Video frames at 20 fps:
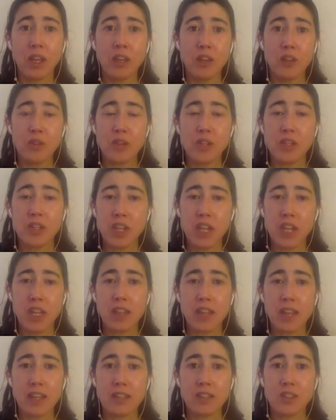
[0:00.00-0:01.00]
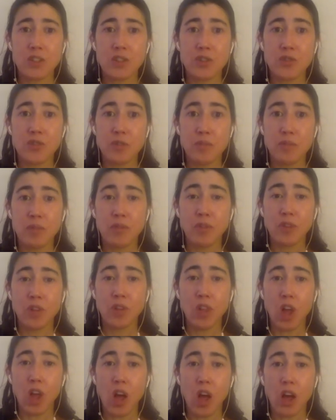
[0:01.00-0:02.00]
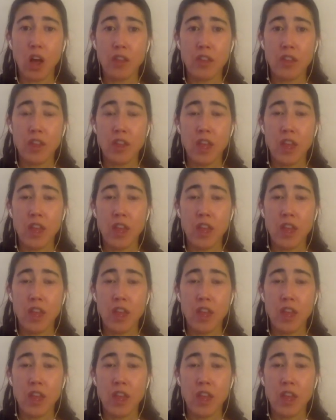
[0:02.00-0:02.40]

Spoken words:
you can take that strip of cloth